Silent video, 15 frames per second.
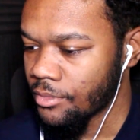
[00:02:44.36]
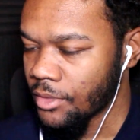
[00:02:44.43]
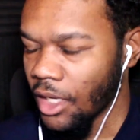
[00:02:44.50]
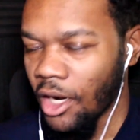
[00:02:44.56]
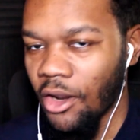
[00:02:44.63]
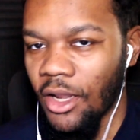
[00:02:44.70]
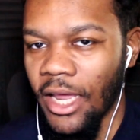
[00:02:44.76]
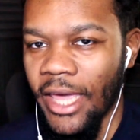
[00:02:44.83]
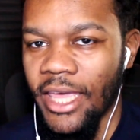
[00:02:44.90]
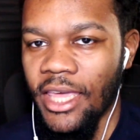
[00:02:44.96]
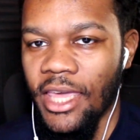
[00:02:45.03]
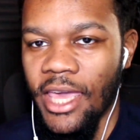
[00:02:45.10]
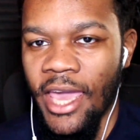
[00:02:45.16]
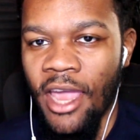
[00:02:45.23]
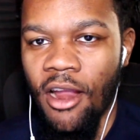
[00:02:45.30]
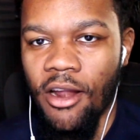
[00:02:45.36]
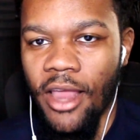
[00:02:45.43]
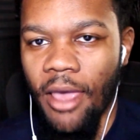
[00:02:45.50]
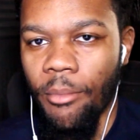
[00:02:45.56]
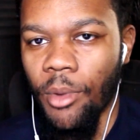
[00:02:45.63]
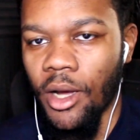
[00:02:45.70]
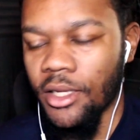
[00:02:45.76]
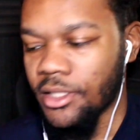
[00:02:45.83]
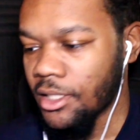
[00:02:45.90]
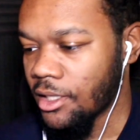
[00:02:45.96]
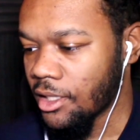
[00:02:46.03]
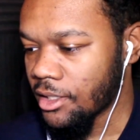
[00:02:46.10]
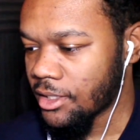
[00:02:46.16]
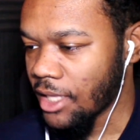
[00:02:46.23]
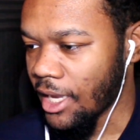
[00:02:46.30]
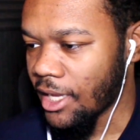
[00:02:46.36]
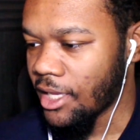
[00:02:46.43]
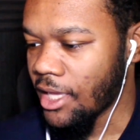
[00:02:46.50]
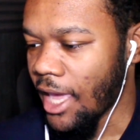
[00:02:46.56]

He don't look like he care that much. He looks like he